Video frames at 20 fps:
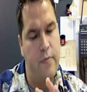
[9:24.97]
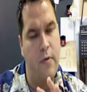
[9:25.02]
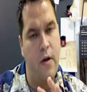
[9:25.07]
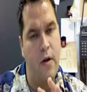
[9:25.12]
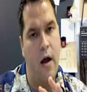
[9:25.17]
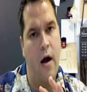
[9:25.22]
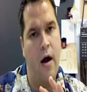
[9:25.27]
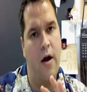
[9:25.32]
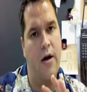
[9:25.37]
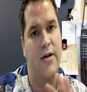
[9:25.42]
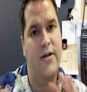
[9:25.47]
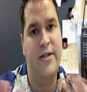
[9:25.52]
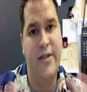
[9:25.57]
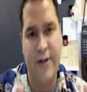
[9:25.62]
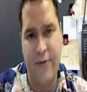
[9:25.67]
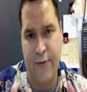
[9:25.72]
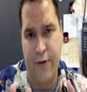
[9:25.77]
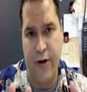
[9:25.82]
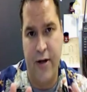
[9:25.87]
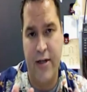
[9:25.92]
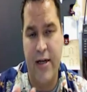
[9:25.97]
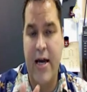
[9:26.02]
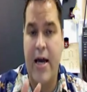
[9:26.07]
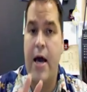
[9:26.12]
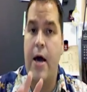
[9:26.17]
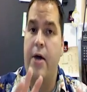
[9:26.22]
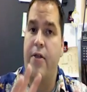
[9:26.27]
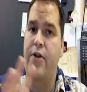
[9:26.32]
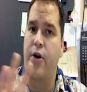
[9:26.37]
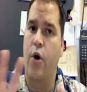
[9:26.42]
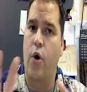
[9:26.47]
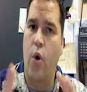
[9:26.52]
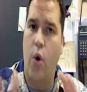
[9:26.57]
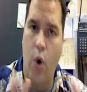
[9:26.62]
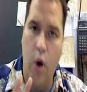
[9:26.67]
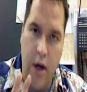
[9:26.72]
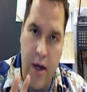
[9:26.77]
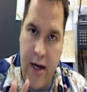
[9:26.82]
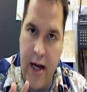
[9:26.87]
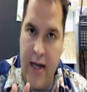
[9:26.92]
are different. They're
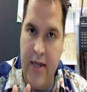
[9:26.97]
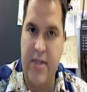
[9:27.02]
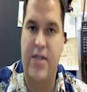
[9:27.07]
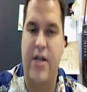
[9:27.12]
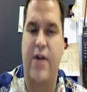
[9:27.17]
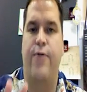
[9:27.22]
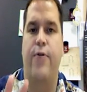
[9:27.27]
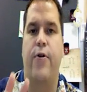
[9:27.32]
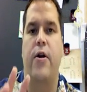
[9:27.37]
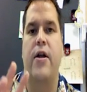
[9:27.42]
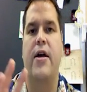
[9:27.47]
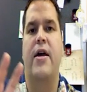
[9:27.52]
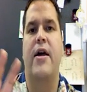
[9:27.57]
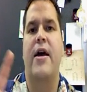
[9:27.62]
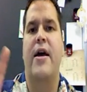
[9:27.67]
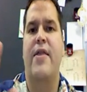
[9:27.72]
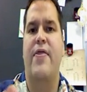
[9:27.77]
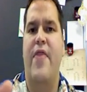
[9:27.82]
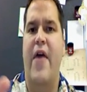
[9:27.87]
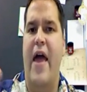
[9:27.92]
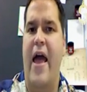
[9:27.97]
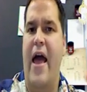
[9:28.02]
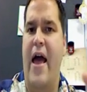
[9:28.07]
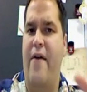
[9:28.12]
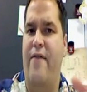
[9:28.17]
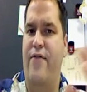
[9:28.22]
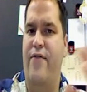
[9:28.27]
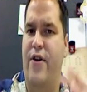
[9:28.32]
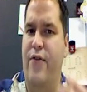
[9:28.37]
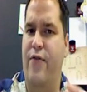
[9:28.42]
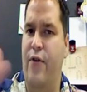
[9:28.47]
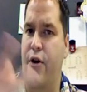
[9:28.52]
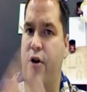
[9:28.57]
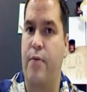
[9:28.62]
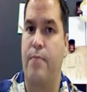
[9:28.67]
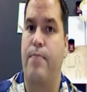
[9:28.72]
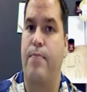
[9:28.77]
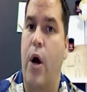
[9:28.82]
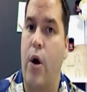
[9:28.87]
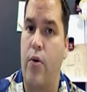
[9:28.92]
organized differently. They have different
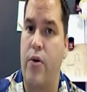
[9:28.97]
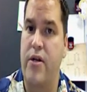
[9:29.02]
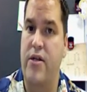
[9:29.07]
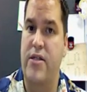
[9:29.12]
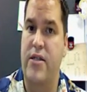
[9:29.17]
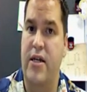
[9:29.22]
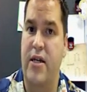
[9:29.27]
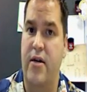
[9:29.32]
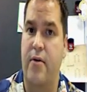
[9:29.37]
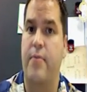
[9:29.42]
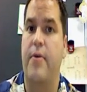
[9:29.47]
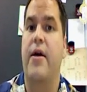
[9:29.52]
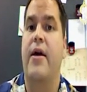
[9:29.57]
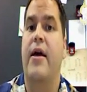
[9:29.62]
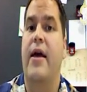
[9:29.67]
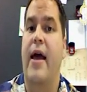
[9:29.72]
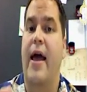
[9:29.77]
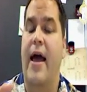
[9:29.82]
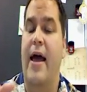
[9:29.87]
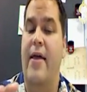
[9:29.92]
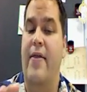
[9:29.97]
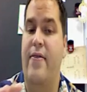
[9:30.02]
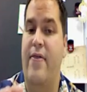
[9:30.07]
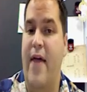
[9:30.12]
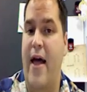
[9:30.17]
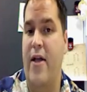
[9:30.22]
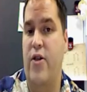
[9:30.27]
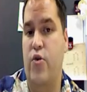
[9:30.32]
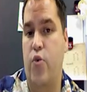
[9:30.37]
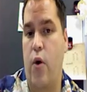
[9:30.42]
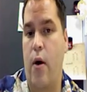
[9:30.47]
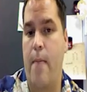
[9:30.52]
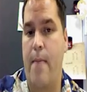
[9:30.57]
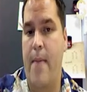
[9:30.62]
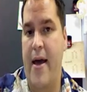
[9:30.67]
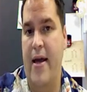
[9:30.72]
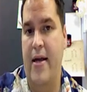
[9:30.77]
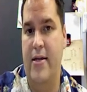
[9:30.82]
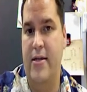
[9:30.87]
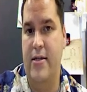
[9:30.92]
components in them, and that's what
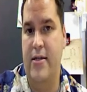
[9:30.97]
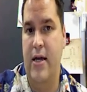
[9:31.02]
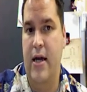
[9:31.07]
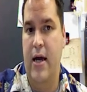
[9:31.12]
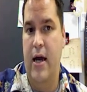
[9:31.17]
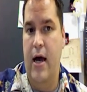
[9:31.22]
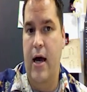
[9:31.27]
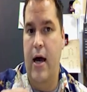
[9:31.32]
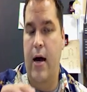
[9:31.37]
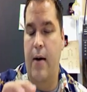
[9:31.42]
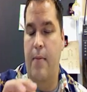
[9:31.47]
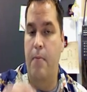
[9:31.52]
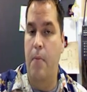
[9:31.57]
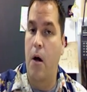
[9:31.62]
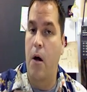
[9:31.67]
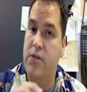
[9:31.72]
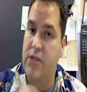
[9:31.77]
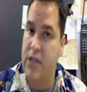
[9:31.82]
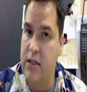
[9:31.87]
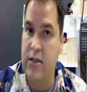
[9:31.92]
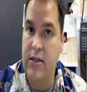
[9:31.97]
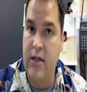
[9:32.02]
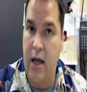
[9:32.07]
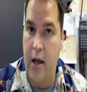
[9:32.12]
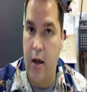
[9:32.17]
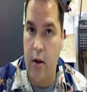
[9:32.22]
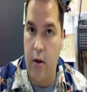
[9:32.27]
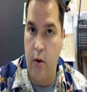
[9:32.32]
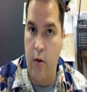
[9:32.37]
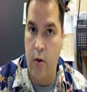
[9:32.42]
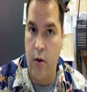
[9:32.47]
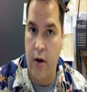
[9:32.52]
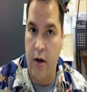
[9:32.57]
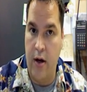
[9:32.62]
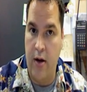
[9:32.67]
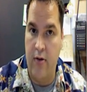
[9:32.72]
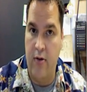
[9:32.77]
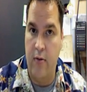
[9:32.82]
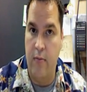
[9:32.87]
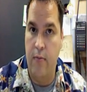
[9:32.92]
makes a multicellular
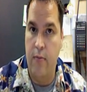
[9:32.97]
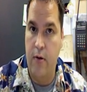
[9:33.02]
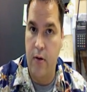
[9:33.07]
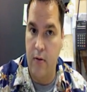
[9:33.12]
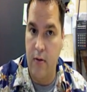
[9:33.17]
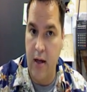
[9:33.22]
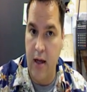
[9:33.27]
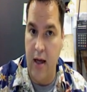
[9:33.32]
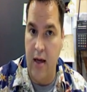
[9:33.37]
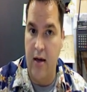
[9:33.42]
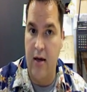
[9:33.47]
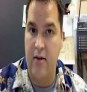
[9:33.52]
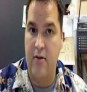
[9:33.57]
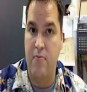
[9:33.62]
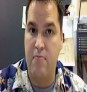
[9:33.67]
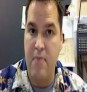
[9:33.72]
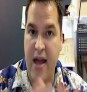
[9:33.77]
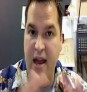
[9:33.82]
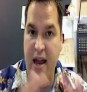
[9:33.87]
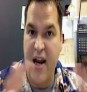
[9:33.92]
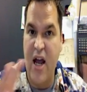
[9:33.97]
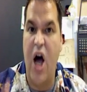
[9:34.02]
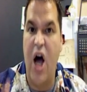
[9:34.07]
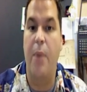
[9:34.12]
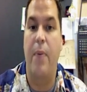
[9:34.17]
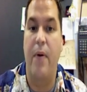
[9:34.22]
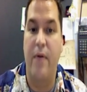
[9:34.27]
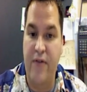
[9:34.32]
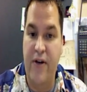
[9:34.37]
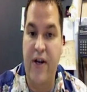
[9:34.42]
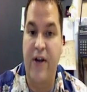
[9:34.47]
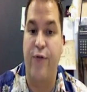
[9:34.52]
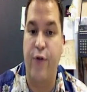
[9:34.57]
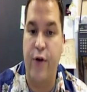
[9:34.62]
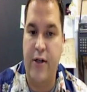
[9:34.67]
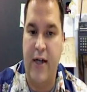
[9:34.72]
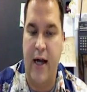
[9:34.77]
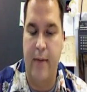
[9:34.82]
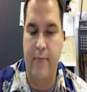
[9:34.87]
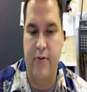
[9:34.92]
organism unique. It's made up of
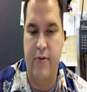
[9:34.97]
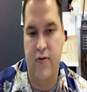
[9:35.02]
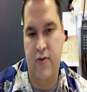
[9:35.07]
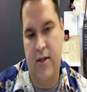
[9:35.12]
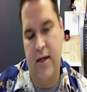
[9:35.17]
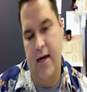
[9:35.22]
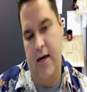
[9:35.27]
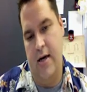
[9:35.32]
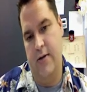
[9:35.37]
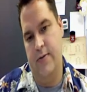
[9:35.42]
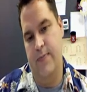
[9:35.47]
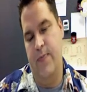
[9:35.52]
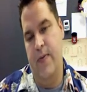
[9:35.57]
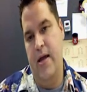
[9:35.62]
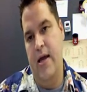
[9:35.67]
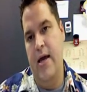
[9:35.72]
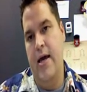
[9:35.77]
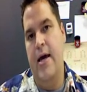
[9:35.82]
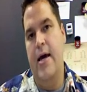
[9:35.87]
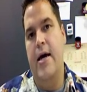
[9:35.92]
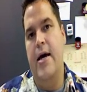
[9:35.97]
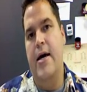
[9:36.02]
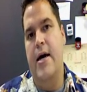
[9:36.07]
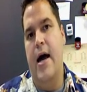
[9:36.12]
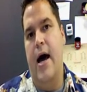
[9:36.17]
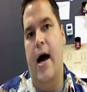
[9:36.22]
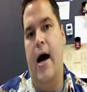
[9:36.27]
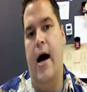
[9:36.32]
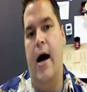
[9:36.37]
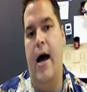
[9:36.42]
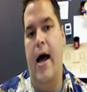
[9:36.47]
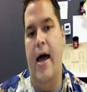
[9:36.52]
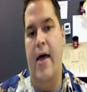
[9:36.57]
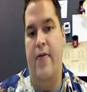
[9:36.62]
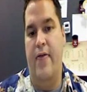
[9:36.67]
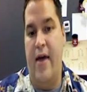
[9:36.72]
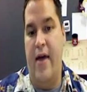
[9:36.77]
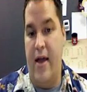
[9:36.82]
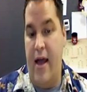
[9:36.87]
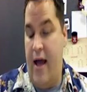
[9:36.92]
different types of cells,
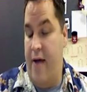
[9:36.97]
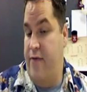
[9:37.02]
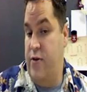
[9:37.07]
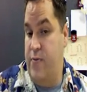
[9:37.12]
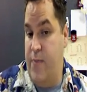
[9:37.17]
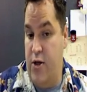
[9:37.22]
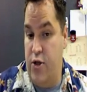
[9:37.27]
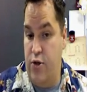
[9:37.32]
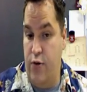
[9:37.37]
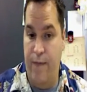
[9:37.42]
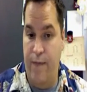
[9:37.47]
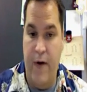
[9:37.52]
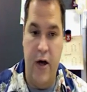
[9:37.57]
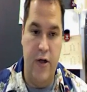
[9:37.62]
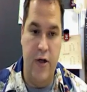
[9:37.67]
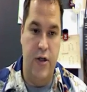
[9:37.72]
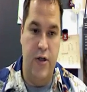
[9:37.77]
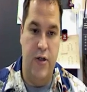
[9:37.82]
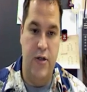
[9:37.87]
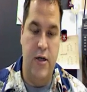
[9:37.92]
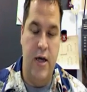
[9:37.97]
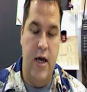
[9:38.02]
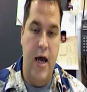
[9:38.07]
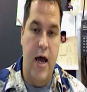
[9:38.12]
and they have special functions.